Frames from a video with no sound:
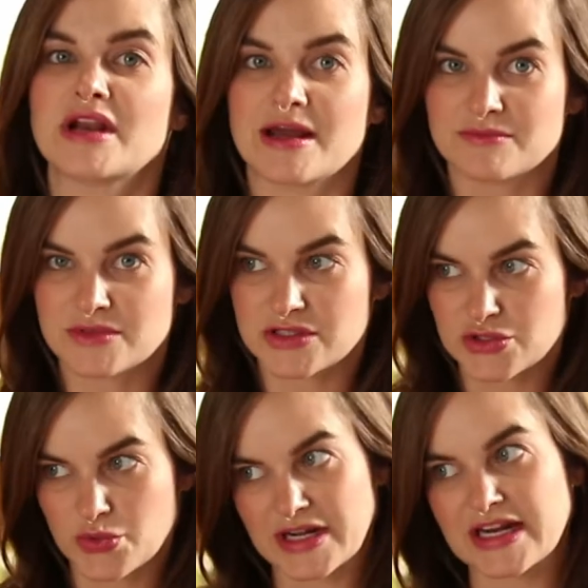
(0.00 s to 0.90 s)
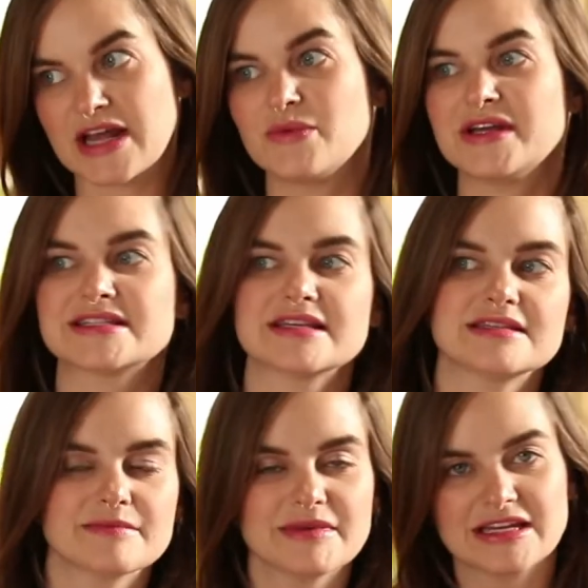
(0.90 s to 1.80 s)
when I'm 29 weeks, they
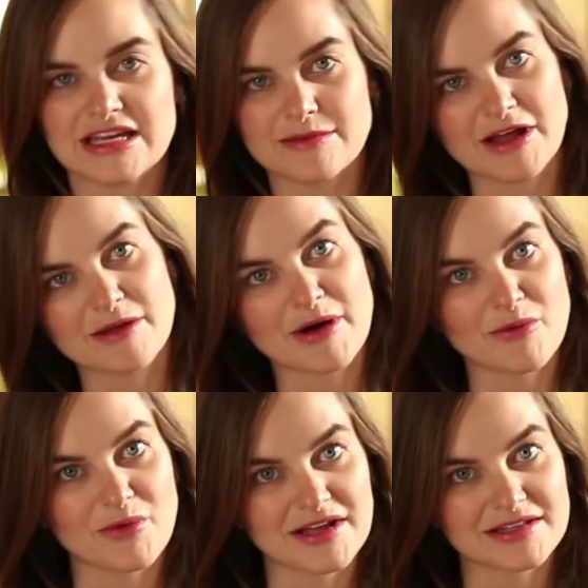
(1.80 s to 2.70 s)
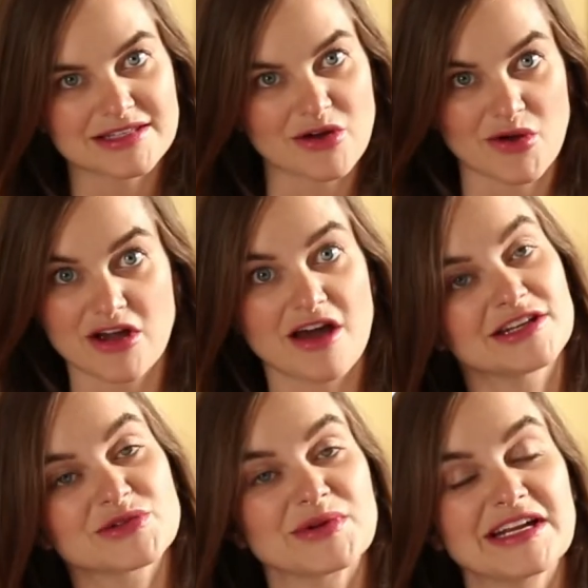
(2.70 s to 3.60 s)
sent me an email about what's going on
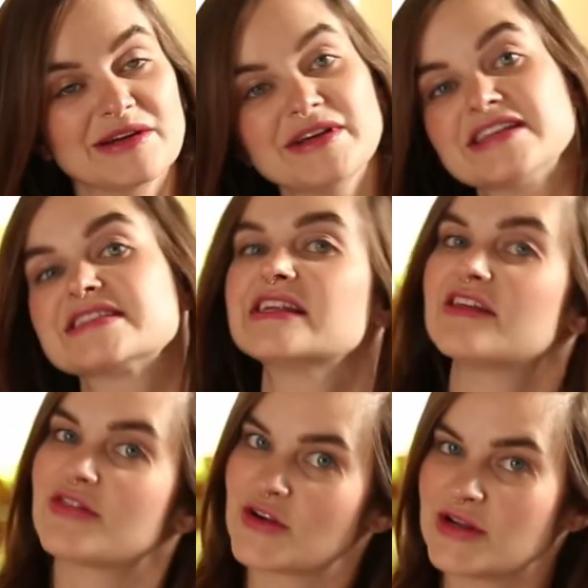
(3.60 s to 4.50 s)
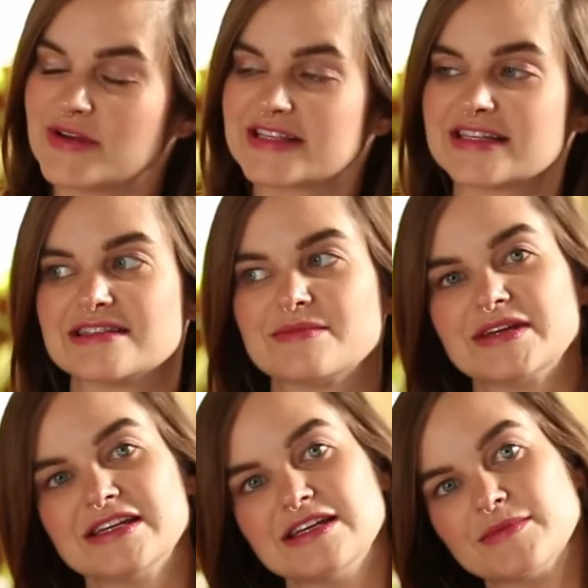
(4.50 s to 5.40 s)
at 29 weeks. And at 30 weeks, they sent
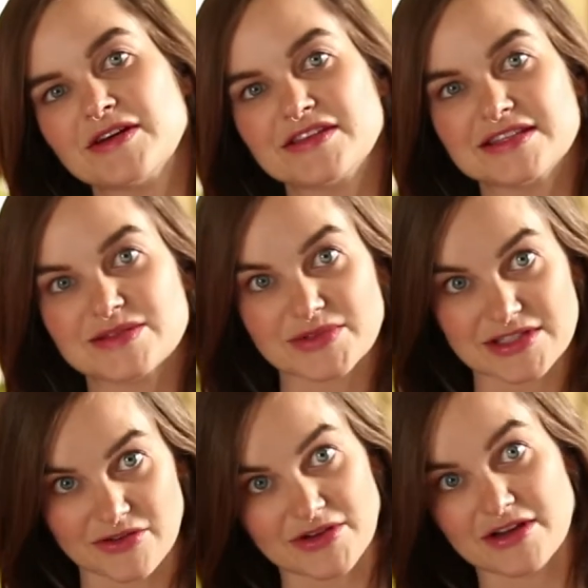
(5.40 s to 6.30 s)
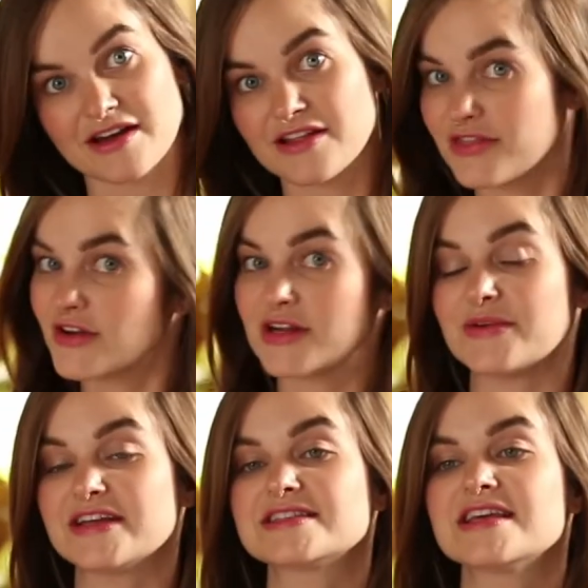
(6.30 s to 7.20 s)
me an email that's what's going on at 30
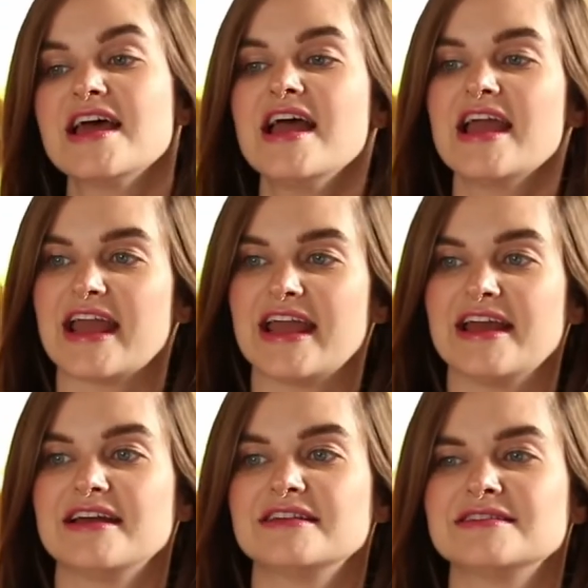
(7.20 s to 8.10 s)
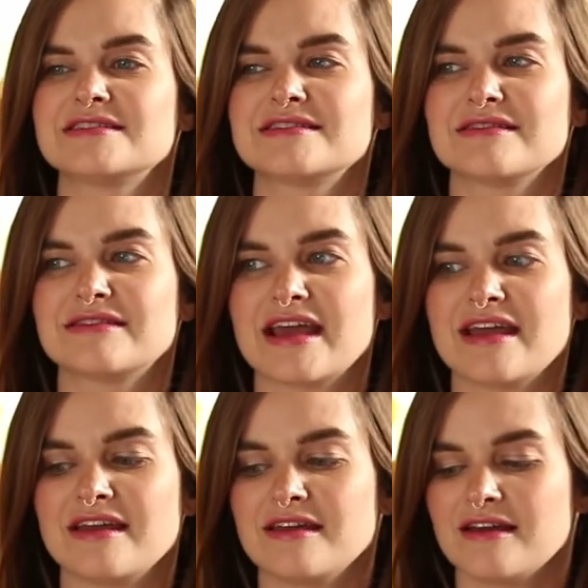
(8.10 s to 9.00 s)
weeks. And
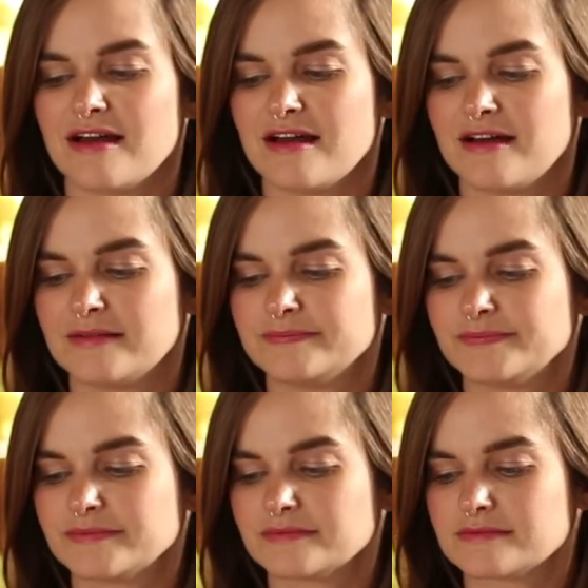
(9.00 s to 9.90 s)
and